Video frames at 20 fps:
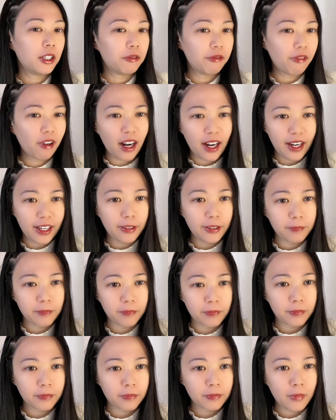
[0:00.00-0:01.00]
Right,
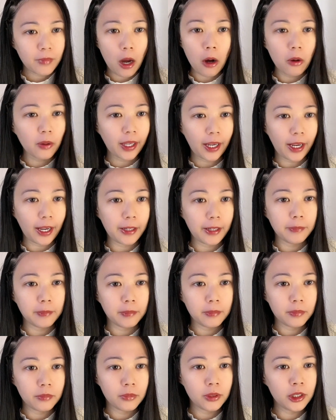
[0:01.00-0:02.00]
okay,
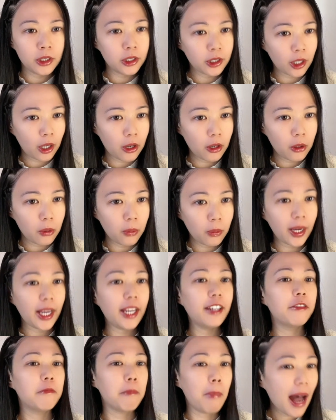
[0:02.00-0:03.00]
so
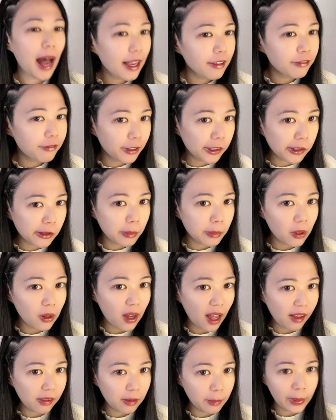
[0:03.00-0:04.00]
if my favorable
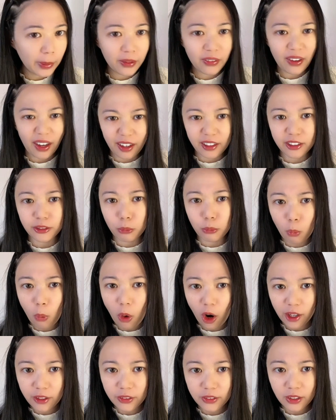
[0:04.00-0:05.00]
element is
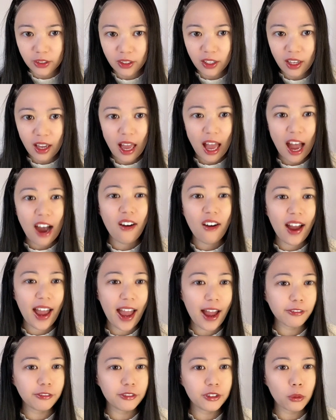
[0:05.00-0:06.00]
wood, I'll
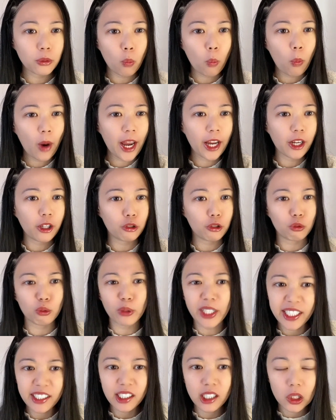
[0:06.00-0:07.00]
have to wear
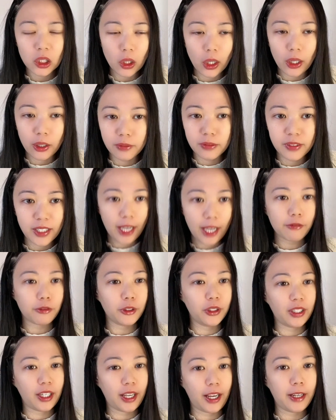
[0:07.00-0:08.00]
green clothes
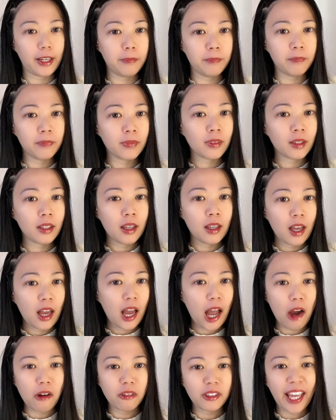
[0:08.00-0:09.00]
every day.
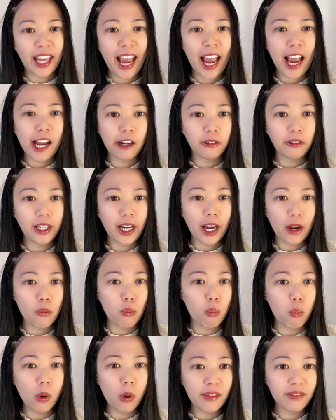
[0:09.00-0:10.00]
I'll carry a
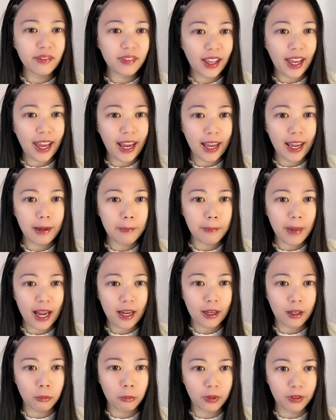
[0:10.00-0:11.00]
wooden
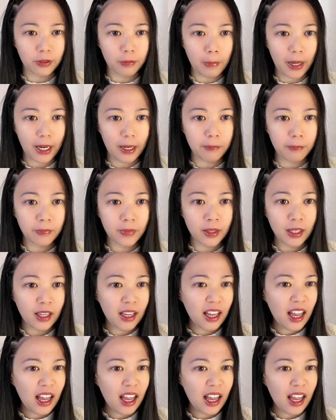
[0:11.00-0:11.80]
handbag with me.